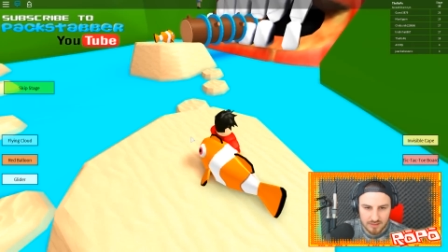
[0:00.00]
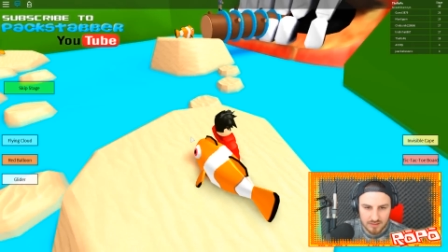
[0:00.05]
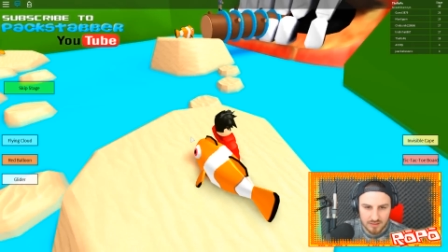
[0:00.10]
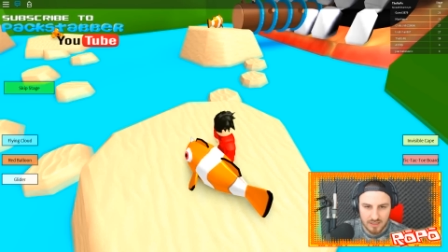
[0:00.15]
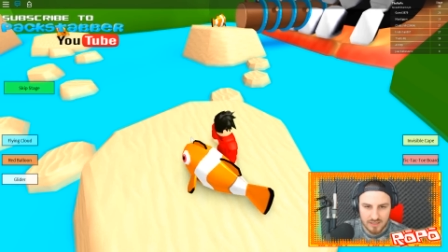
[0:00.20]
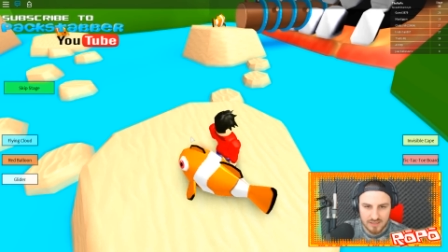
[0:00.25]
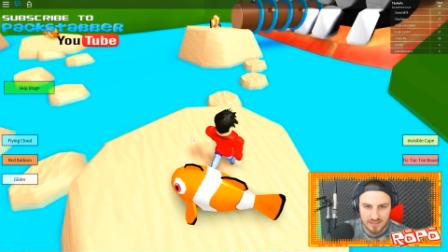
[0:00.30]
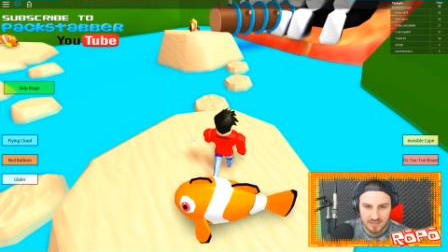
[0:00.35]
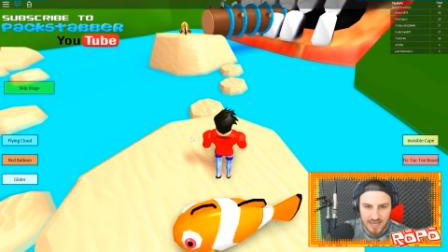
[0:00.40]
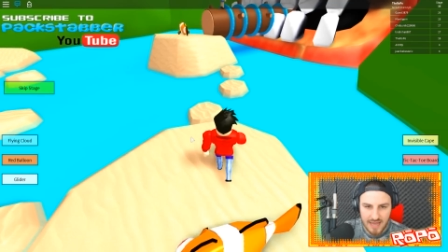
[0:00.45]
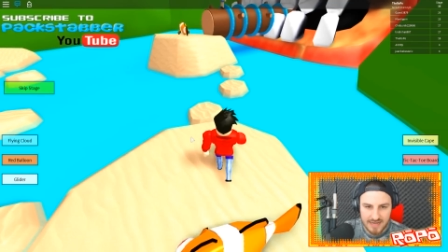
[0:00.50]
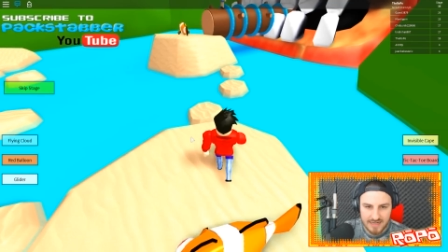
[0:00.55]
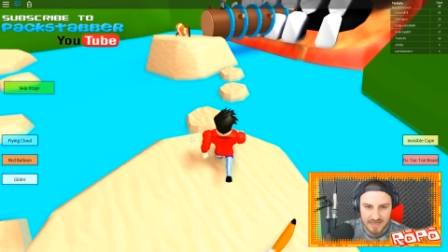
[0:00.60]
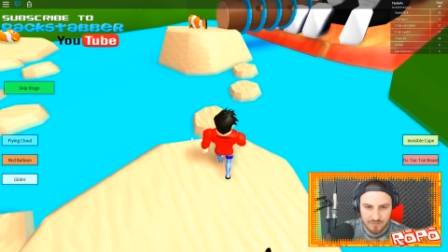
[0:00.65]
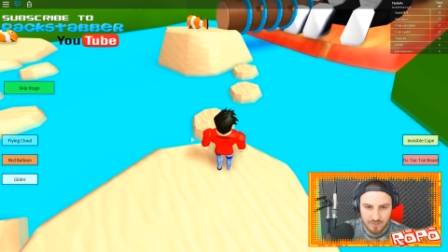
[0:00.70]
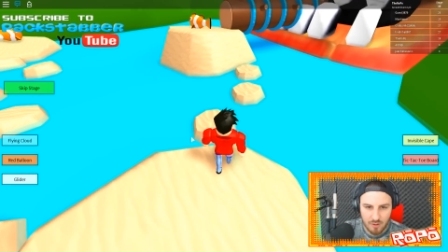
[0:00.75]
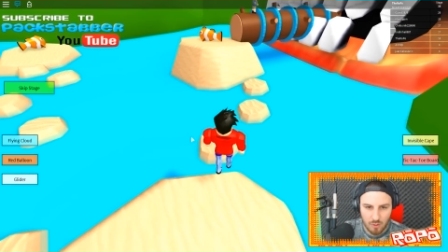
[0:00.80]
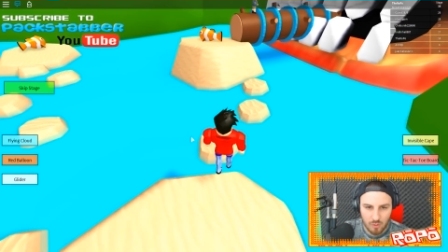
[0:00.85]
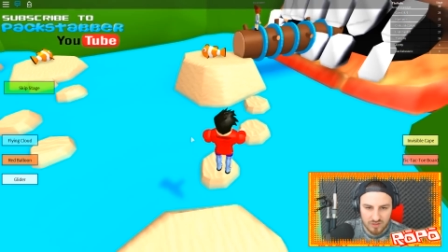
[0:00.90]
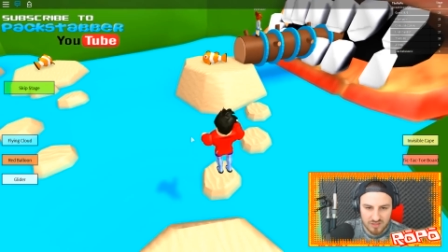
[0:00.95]
Nice. Hey,
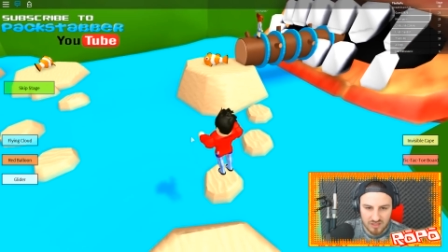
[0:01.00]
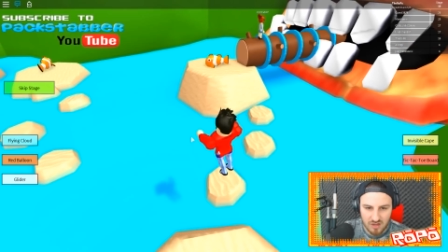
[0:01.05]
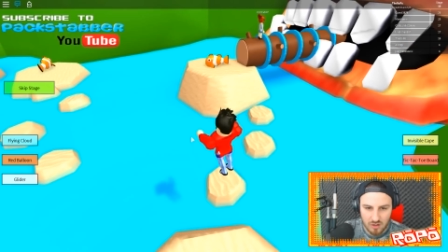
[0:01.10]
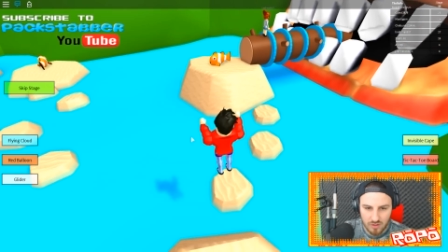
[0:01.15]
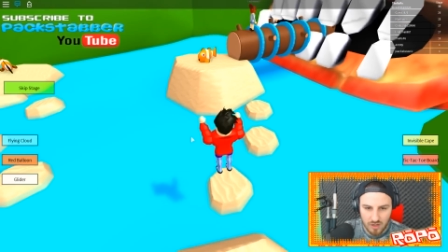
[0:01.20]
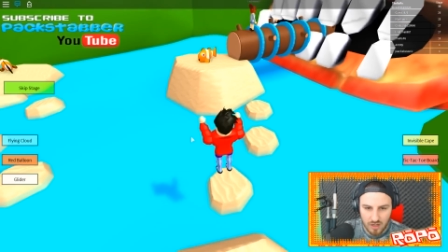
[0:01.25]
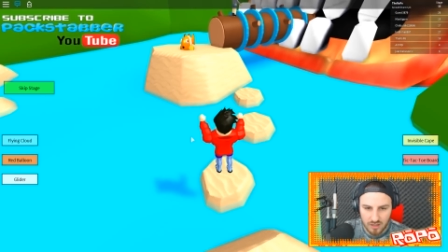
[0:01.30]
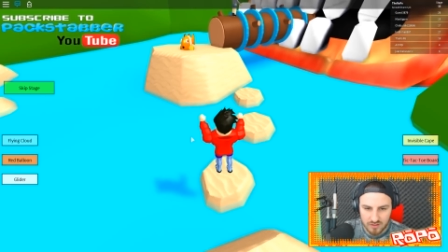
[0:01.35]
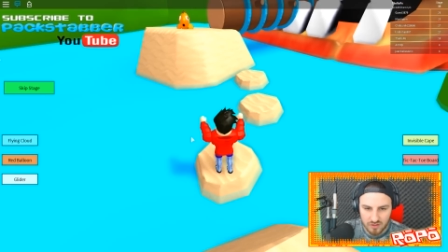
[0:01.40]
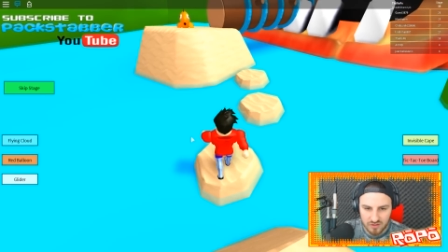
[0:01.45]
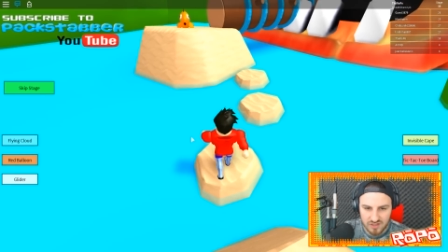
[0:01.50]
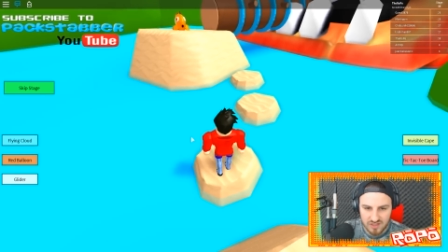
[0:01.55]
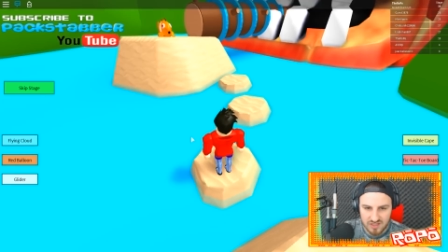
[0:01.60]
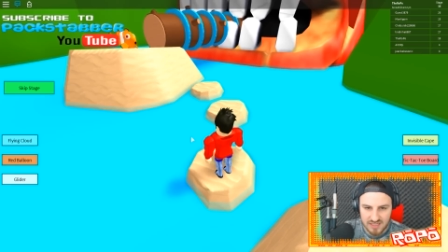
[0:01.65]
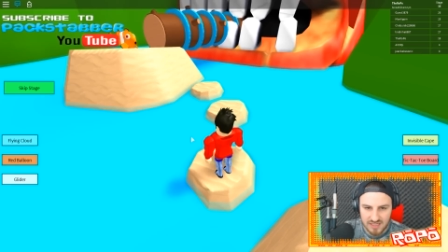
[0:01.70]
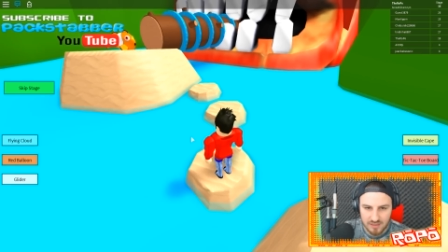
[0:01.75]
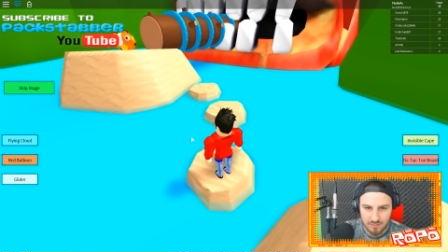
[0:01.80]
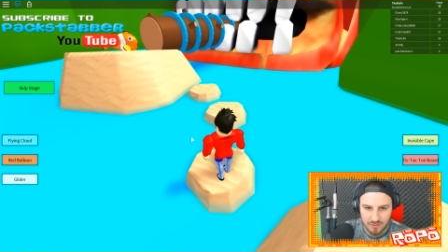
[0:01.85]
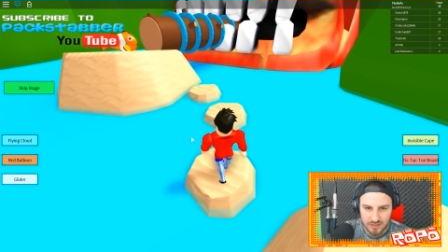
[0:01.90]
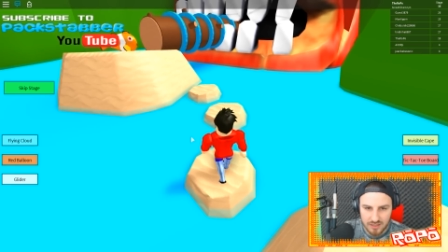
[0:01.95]
Nemo, what's going on? Good to
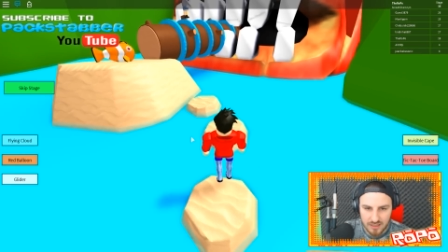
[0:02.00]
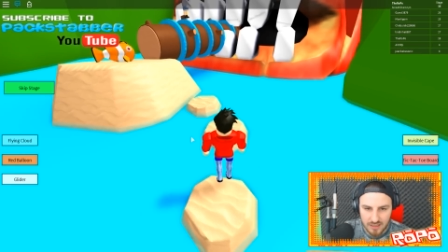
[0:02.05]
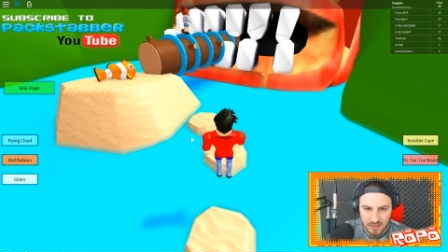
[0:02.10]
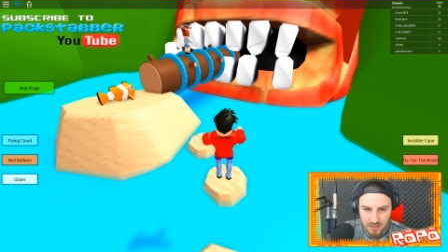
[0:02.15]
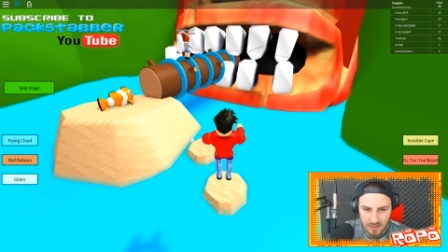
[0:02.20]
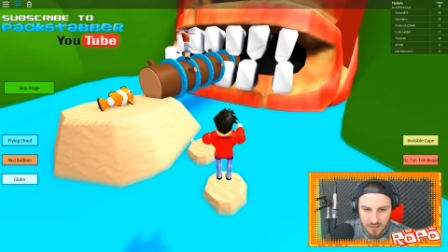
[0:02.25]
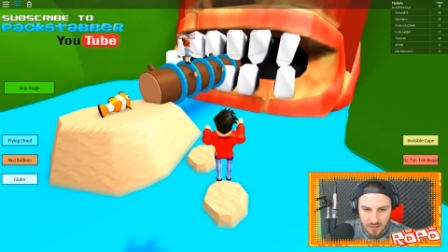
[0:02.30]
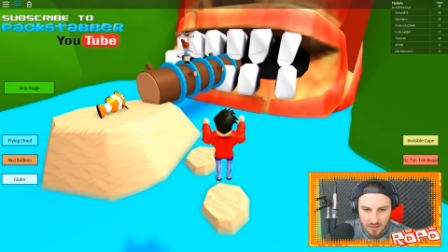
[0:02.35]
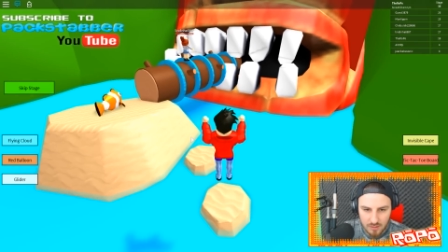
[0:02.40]
see you, buddy.